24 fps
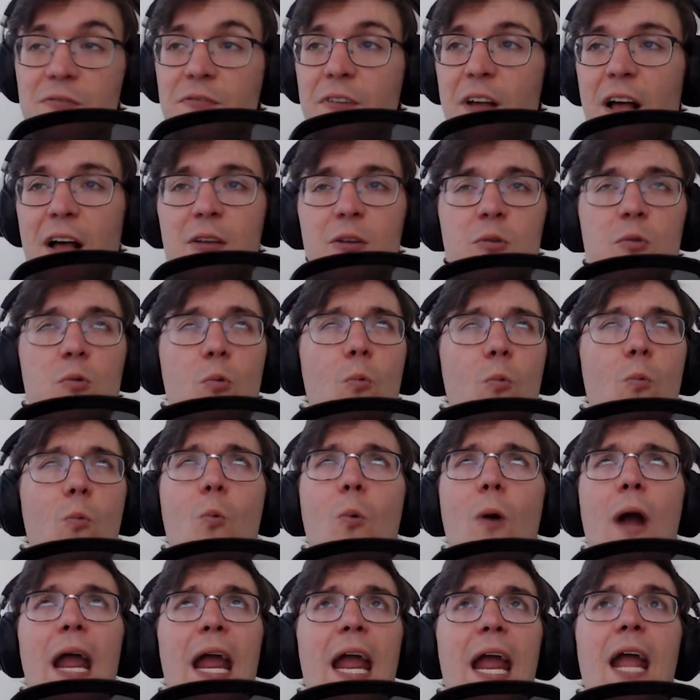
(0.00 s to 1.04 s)
valued
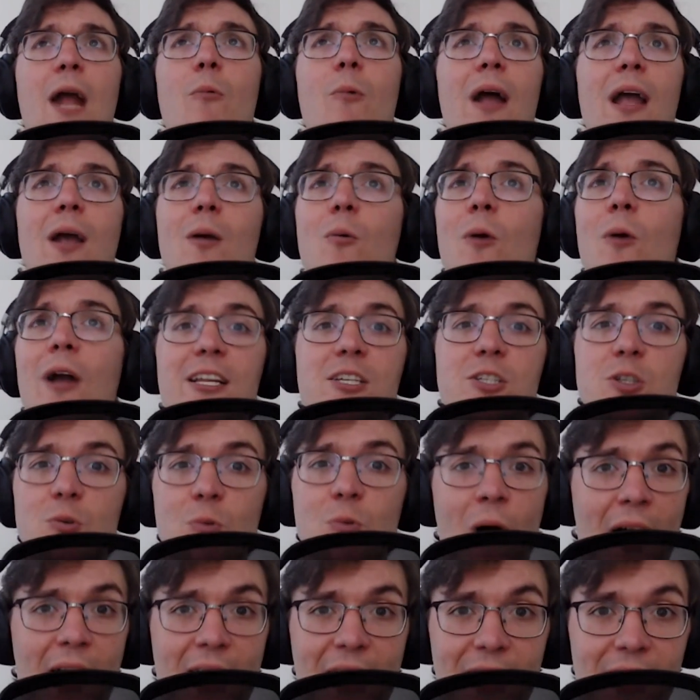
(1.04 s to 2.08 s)
way, way, way
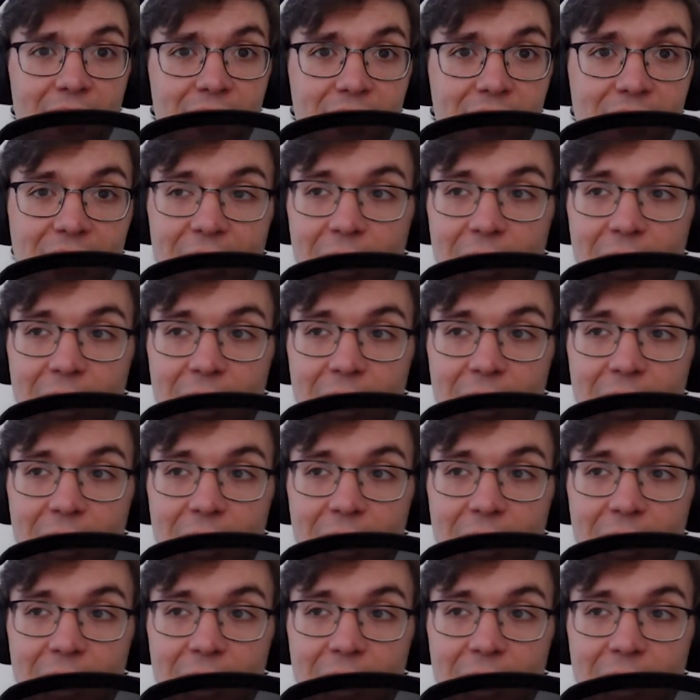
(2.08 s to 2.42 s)
too high.